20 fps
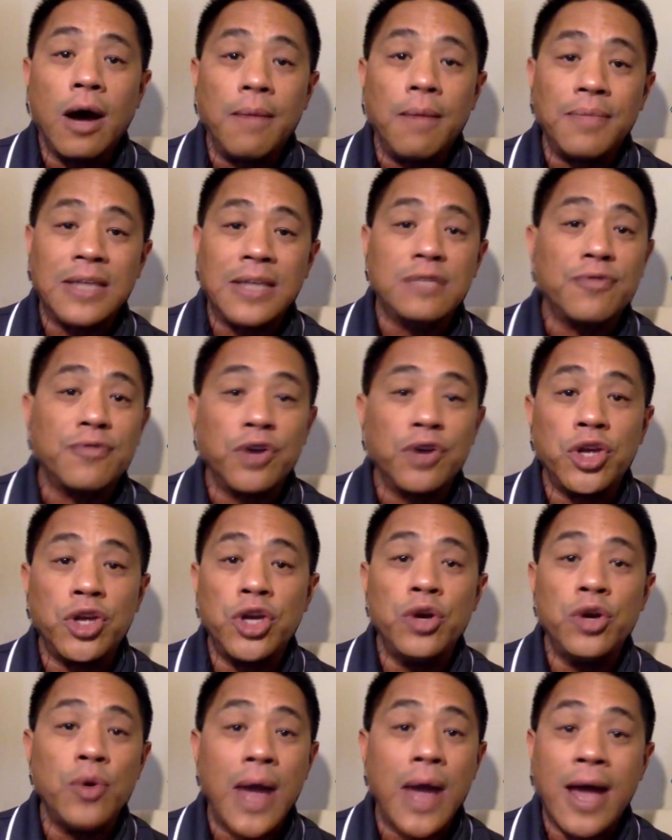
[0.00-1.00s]
That's for
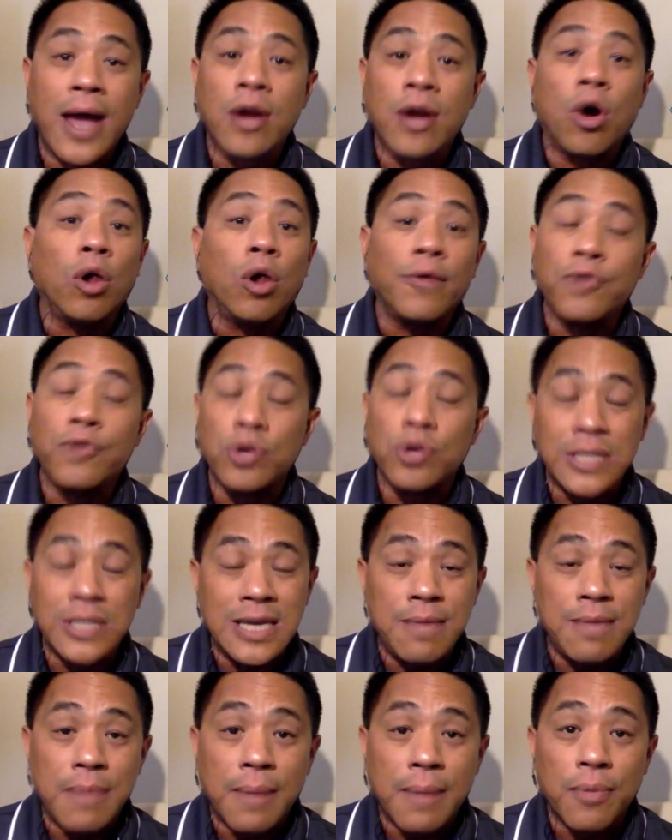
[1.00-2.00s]
you and all of your
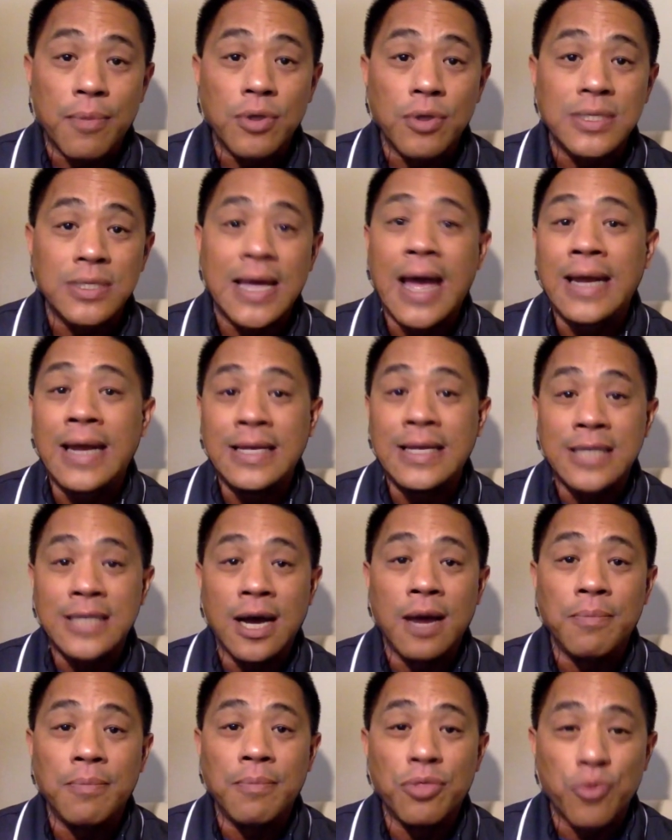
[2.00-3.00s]
team members
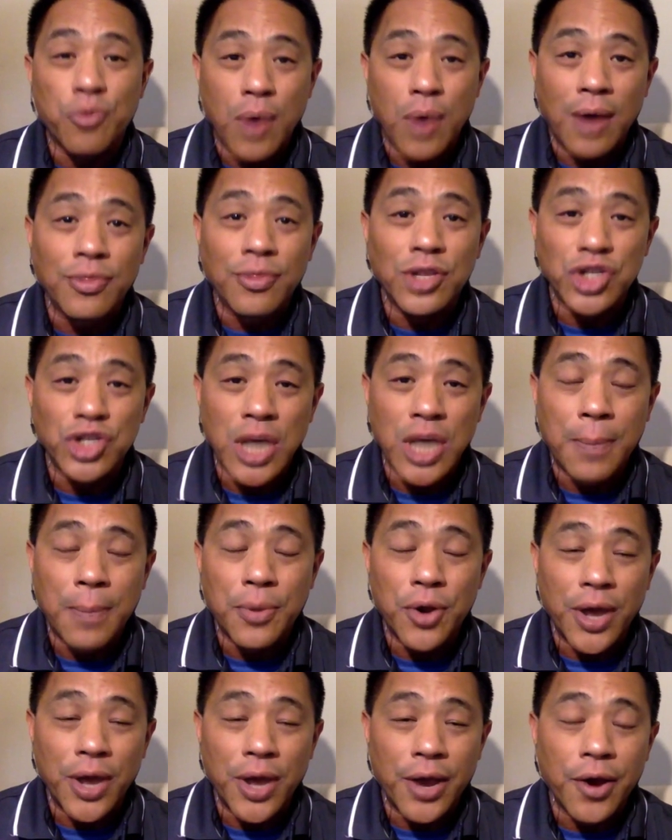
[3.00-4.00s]
anytime throughout the
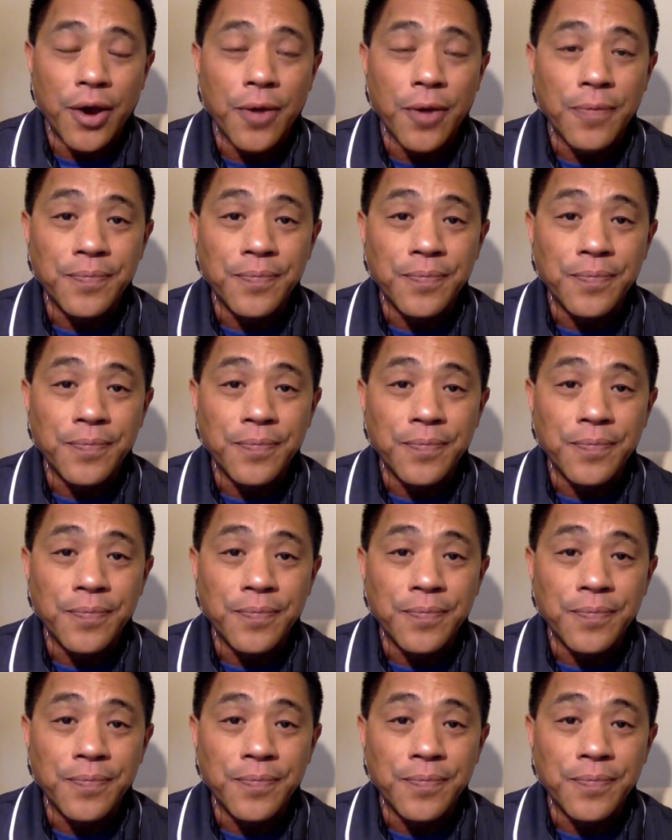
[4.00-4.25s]
chapter year.